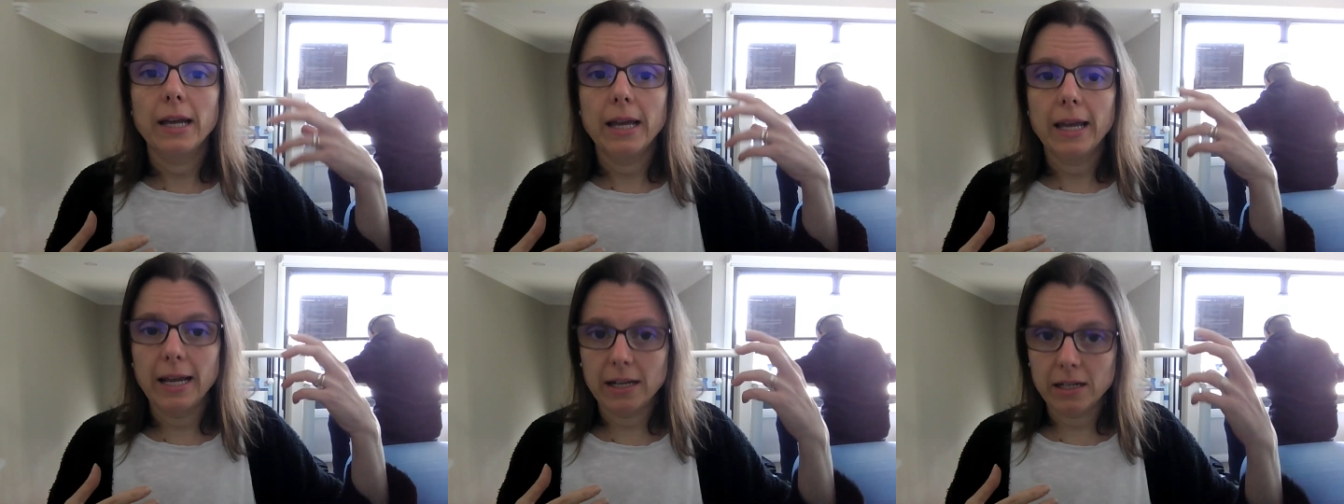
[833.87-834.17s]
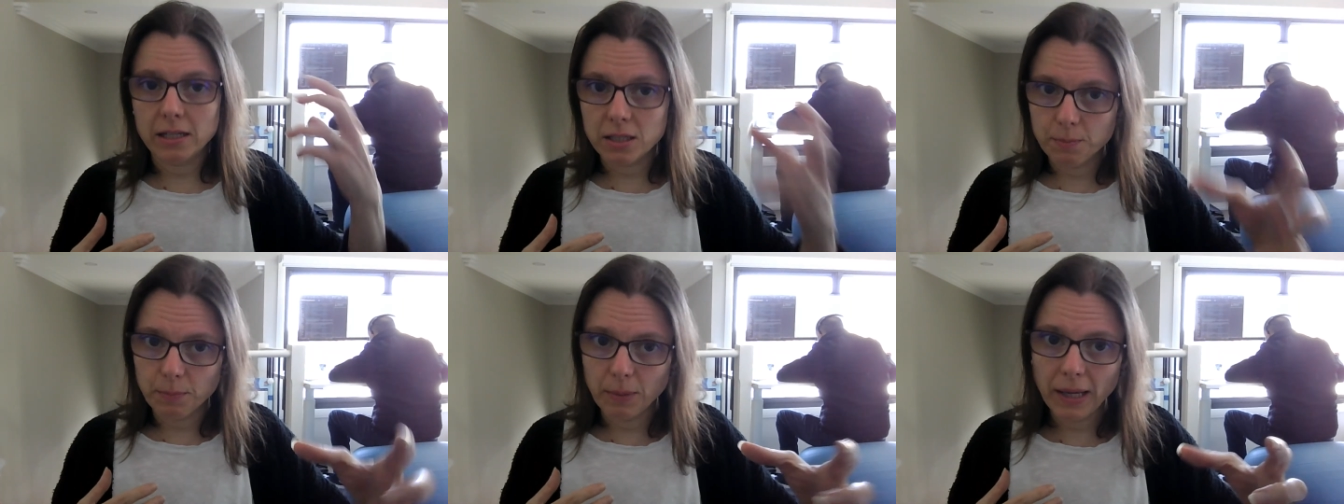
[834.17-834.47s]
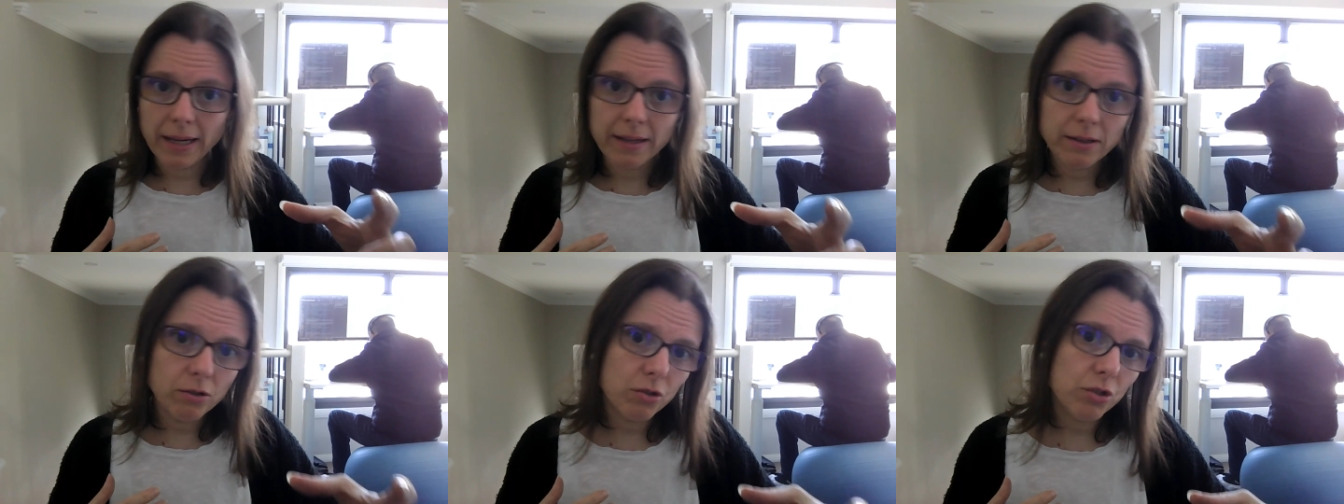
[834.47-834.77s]

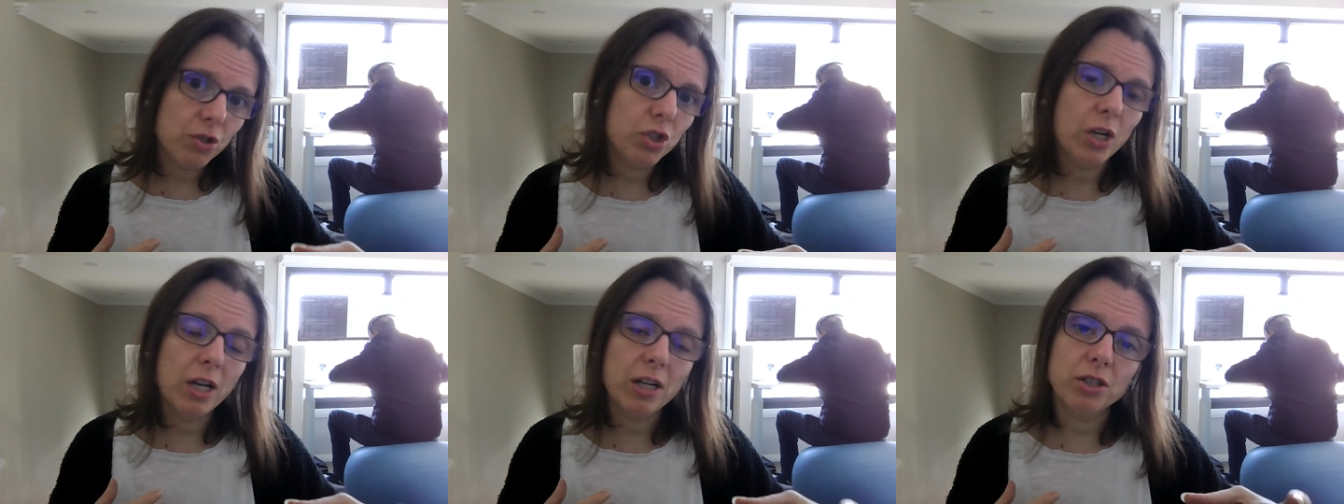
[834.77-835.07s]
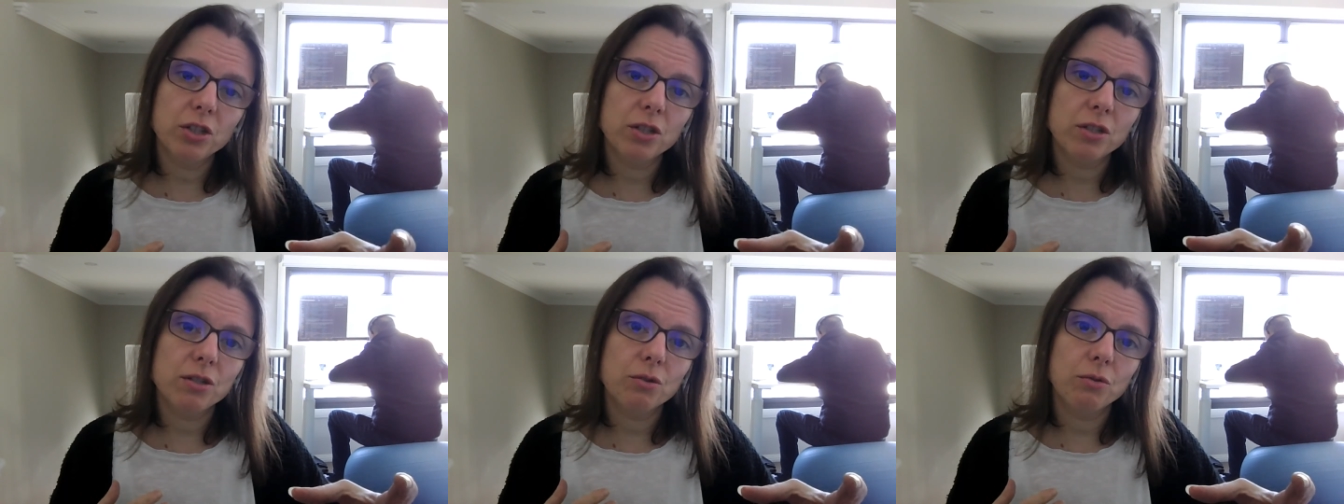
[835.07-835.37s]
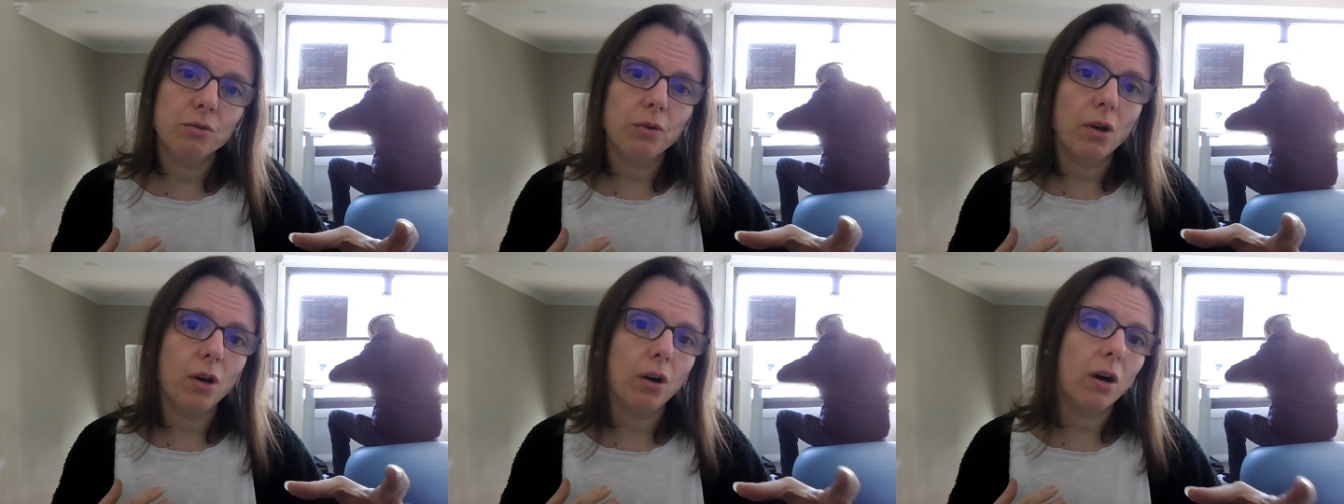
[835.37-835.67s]
explain those changes
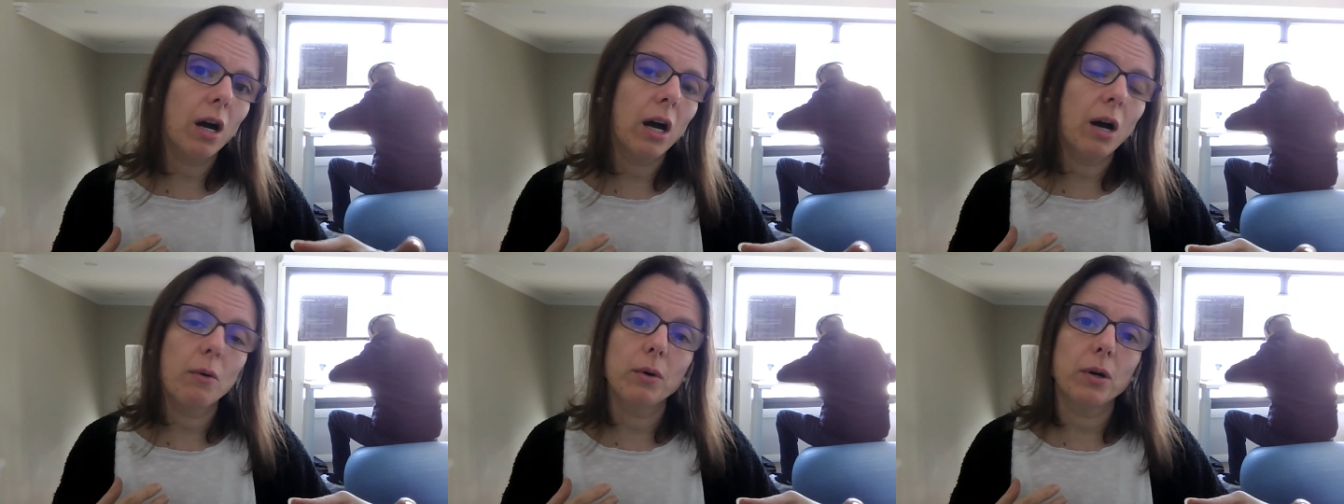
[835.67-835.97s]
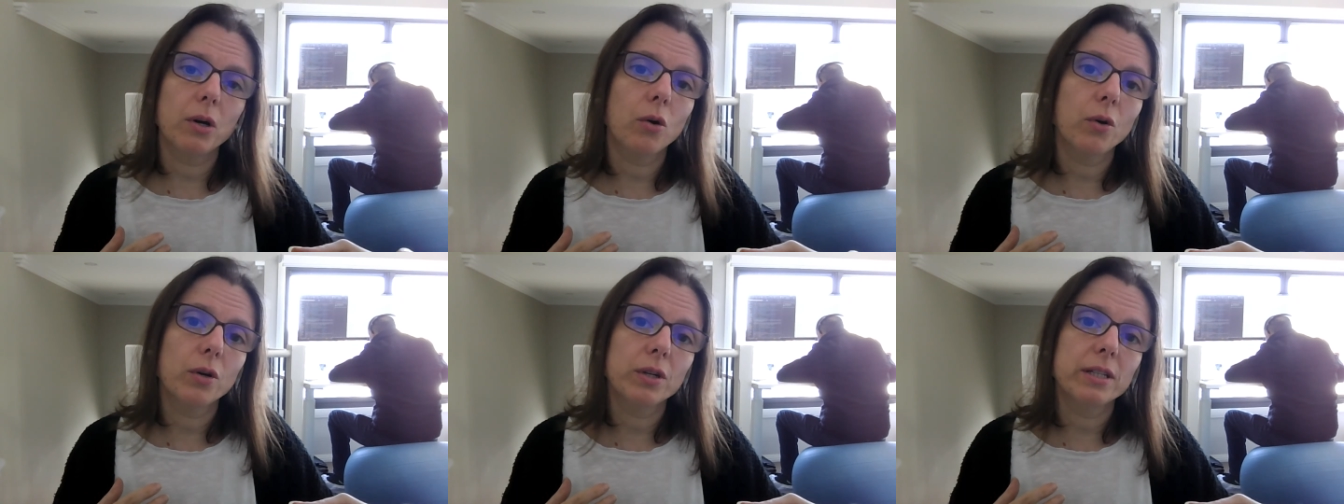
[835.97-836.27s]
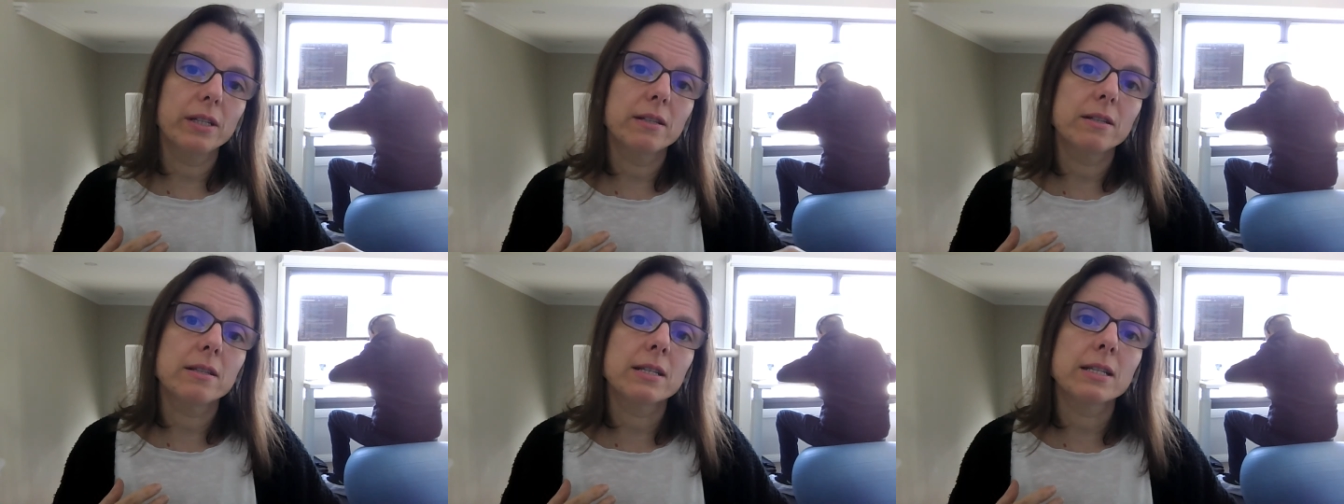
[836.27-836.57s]
to our
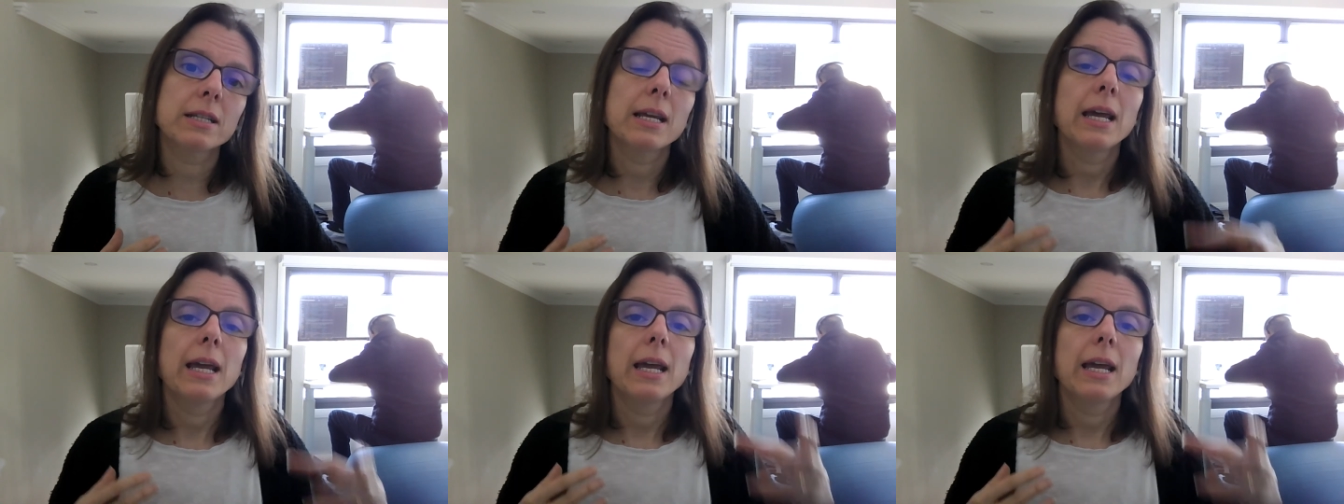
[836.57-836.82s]
audience